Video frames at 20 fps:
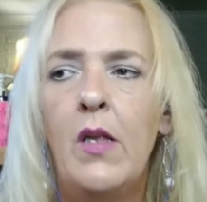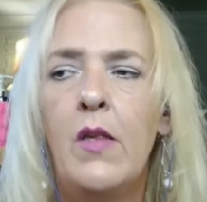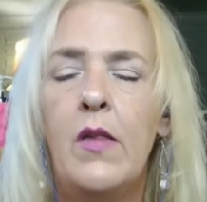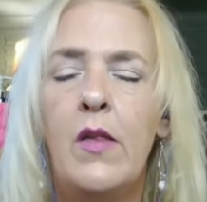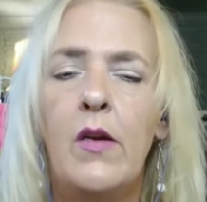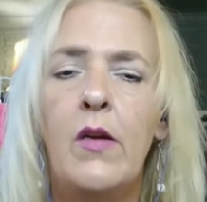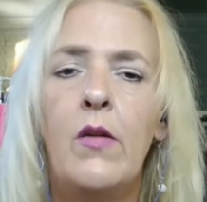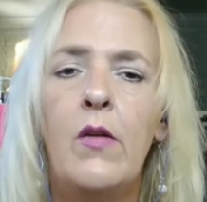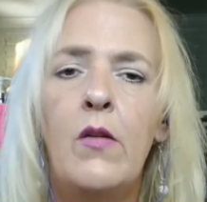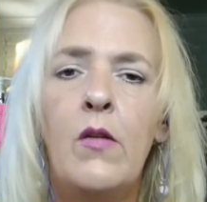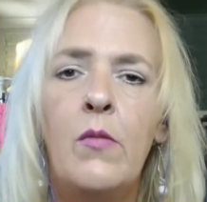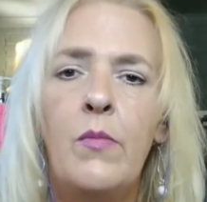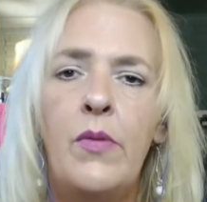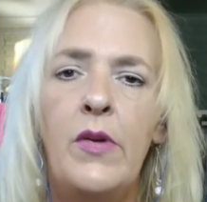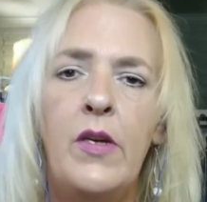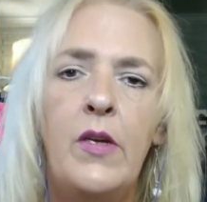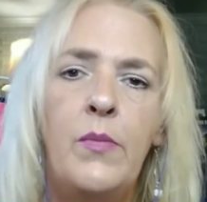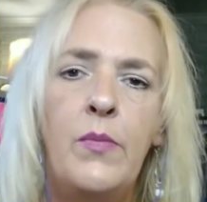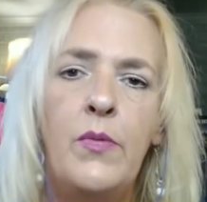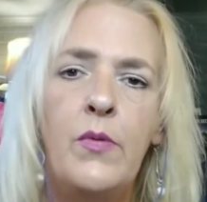There are
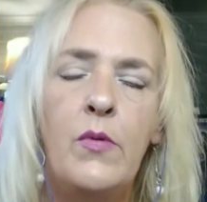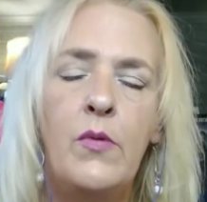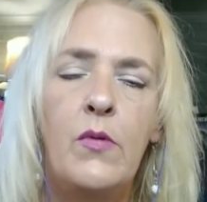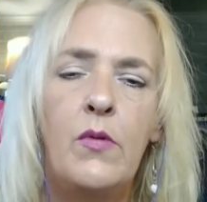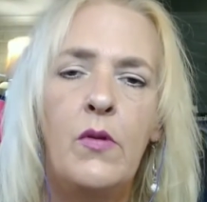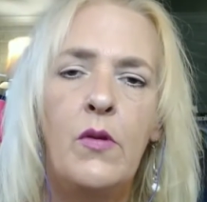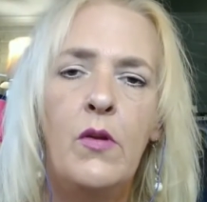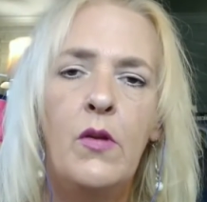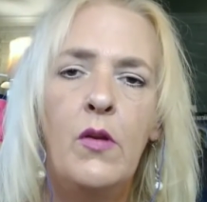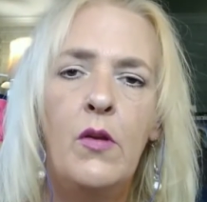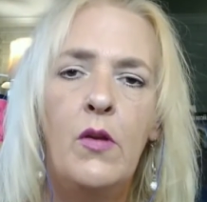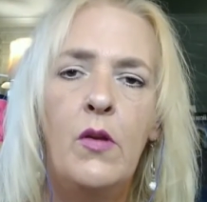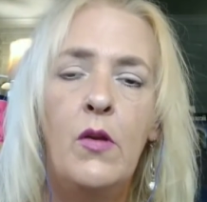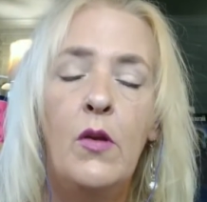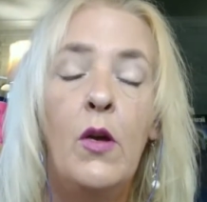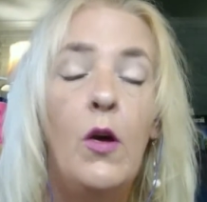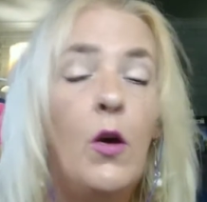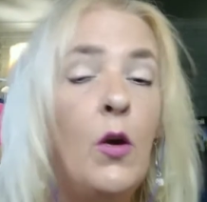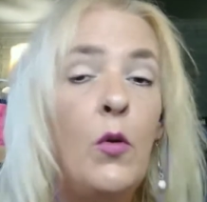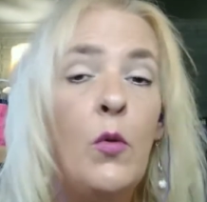people
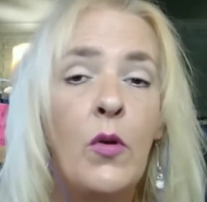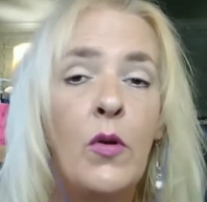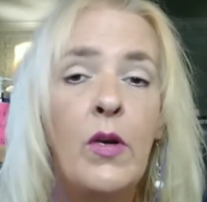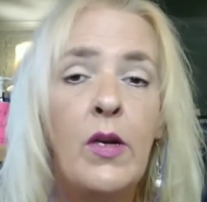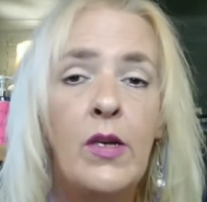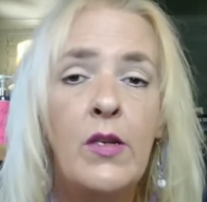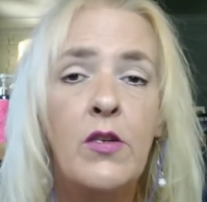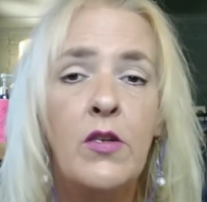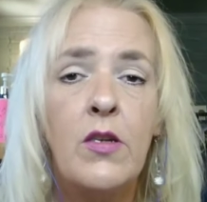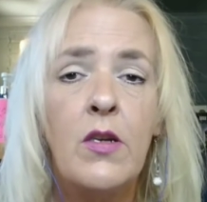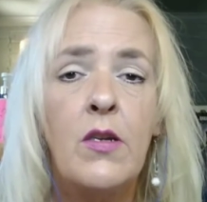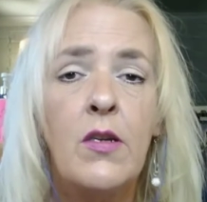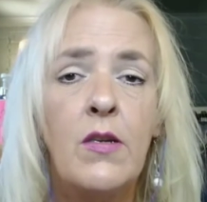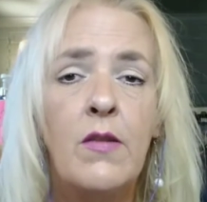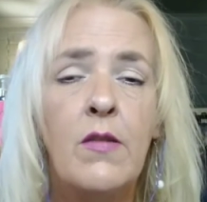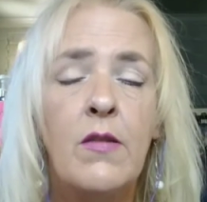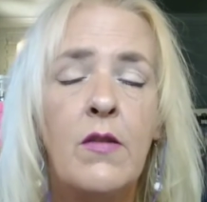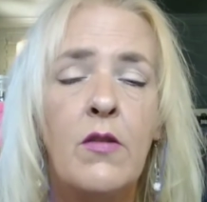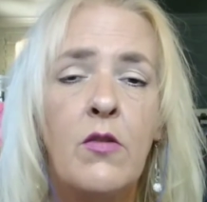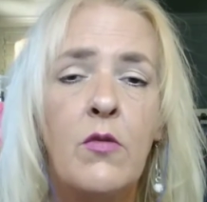who are in
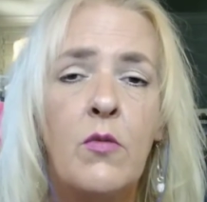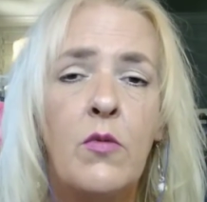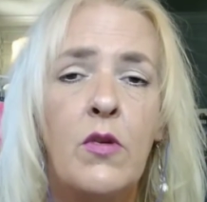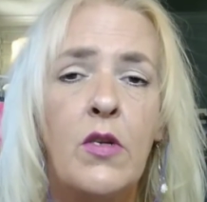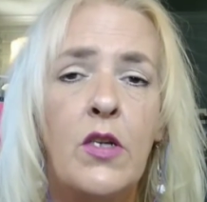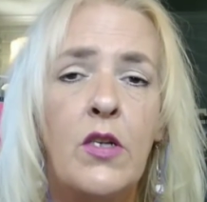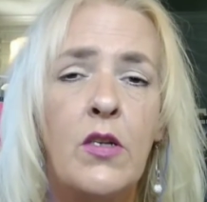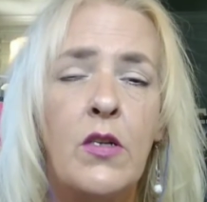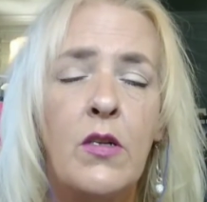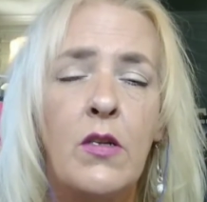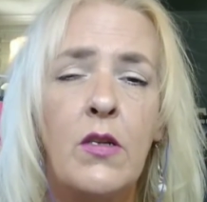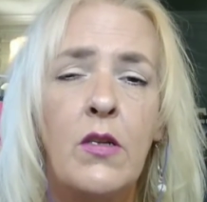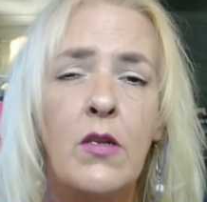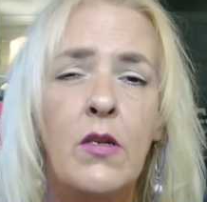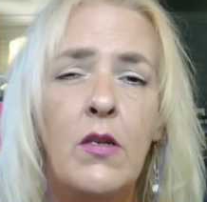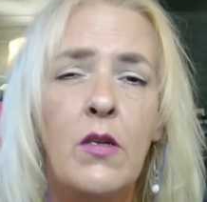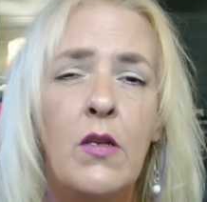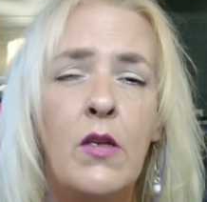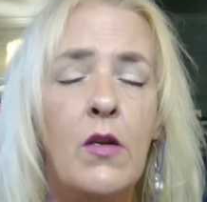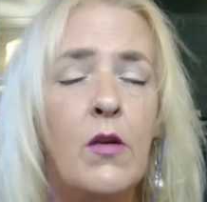Johnny's situation.
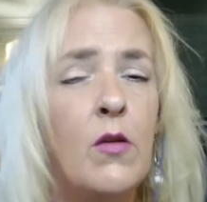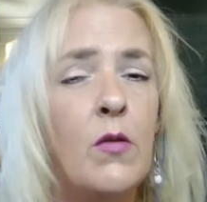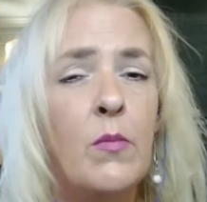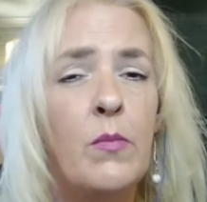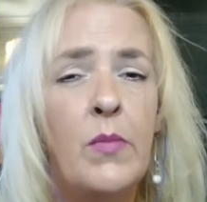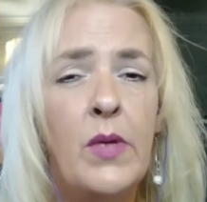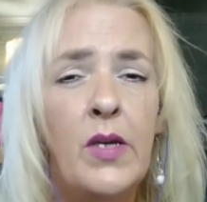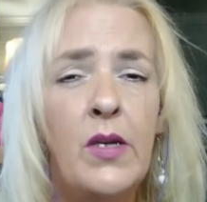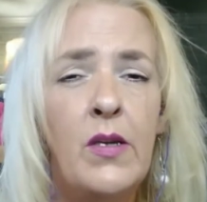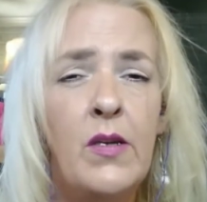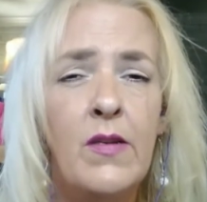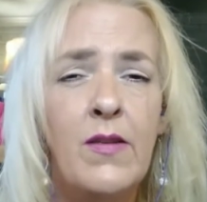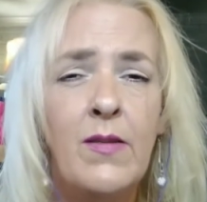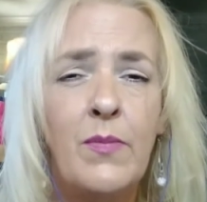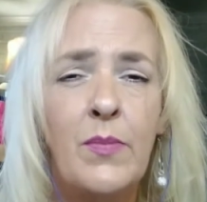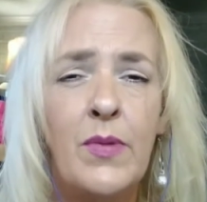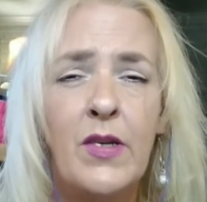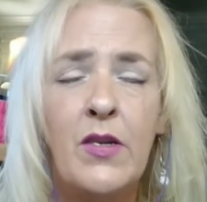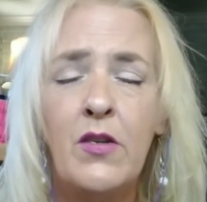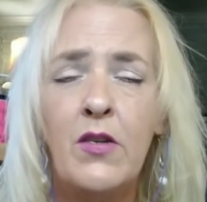There are men
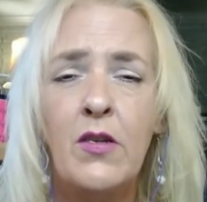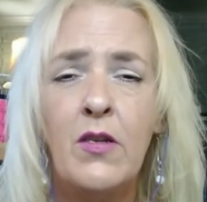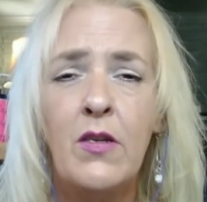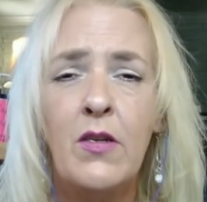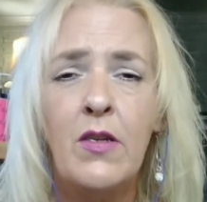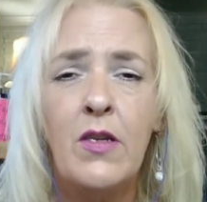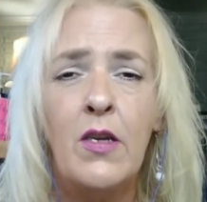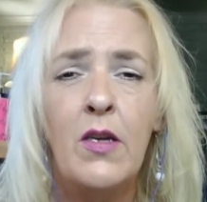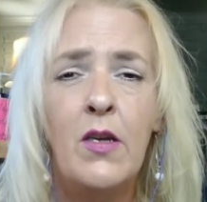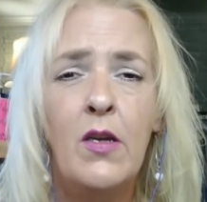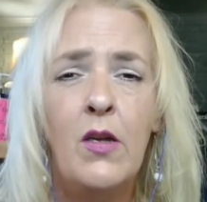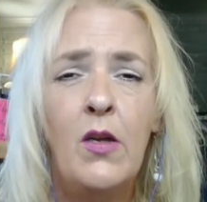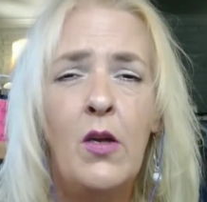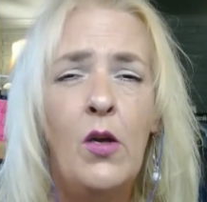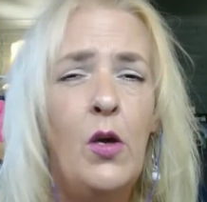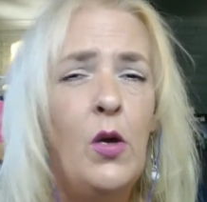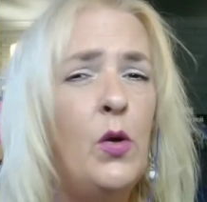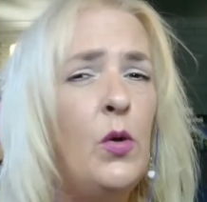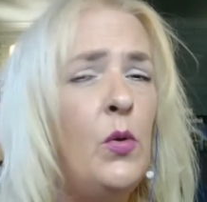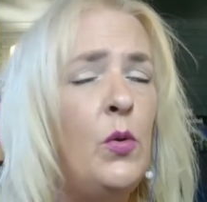especially
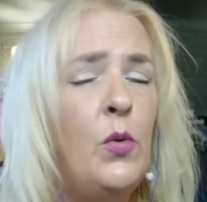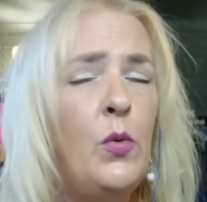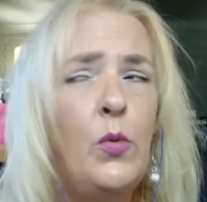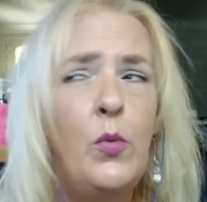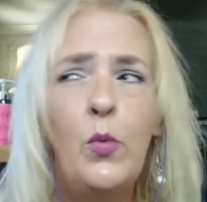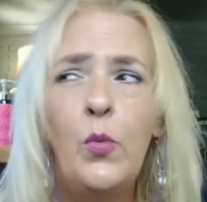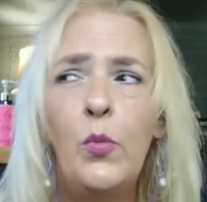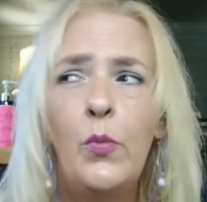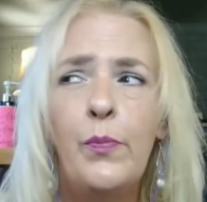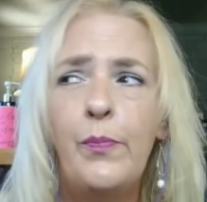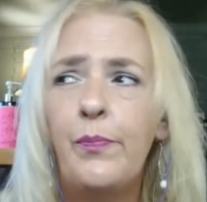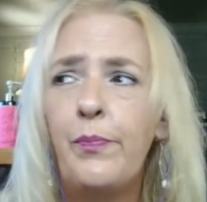who